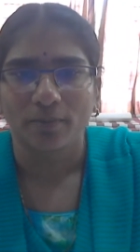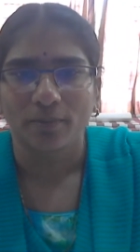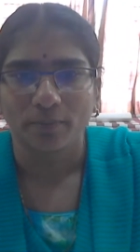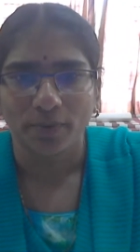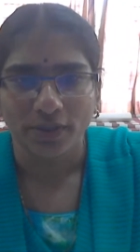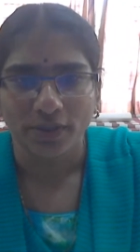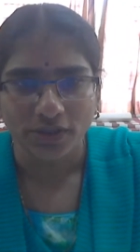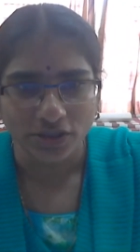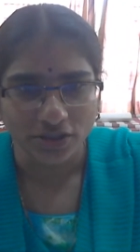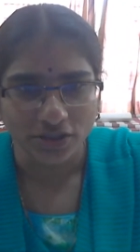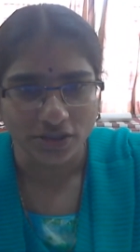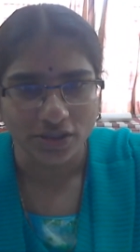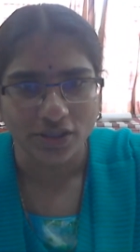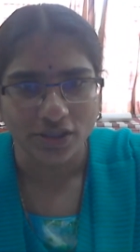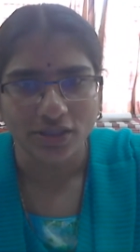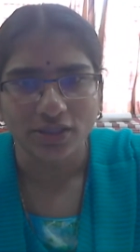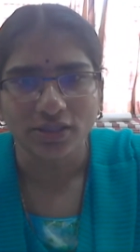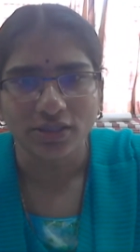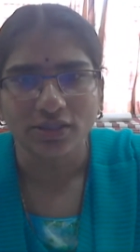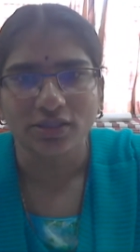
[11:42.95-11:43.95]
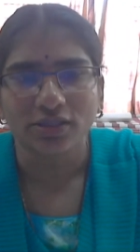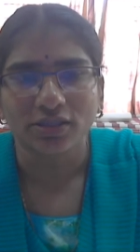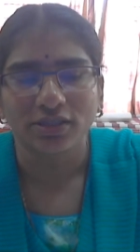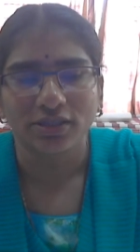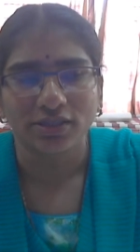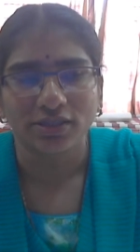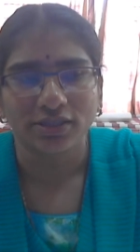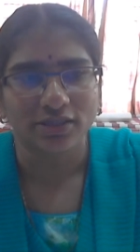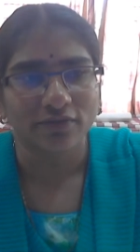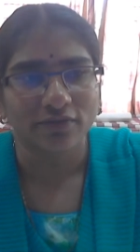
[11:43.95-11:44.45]
Pitch is
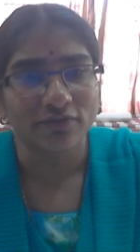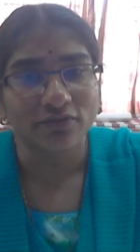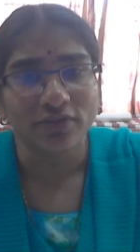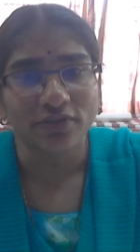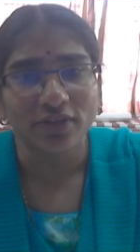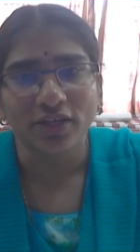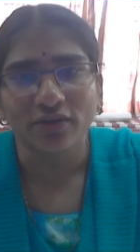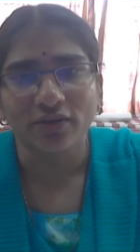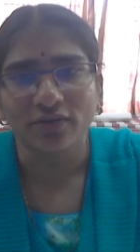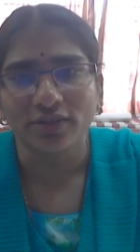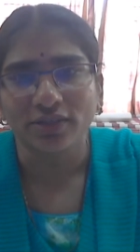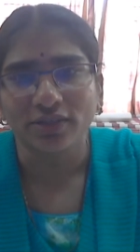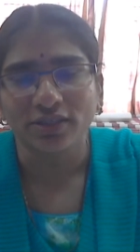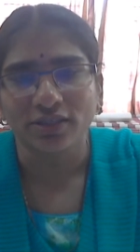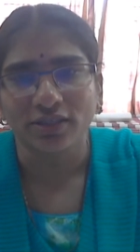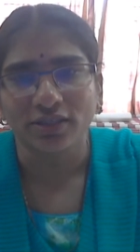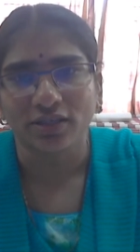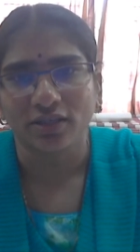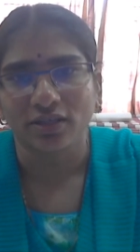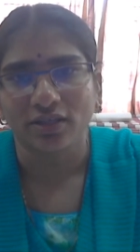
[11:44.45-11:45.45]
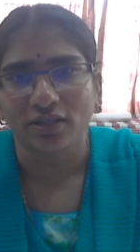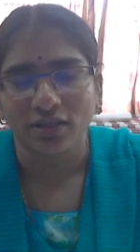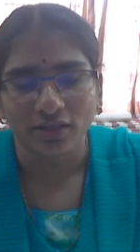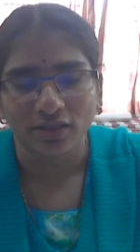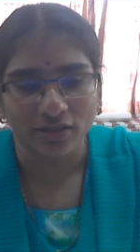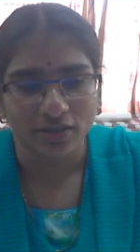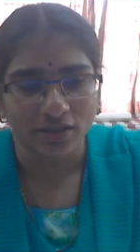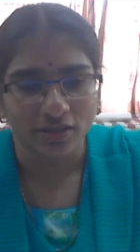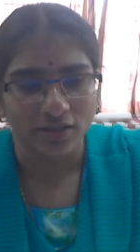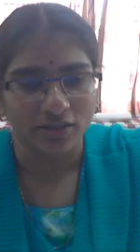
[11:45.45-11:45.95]
the frequency.
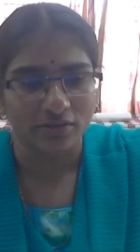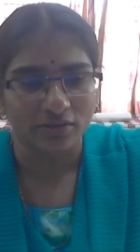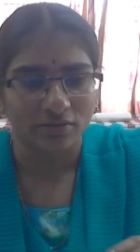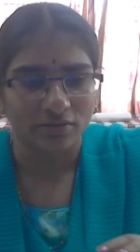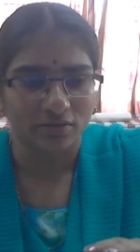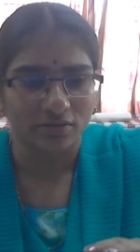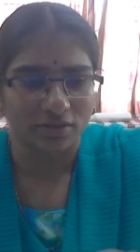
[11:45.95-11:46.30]
Yeah,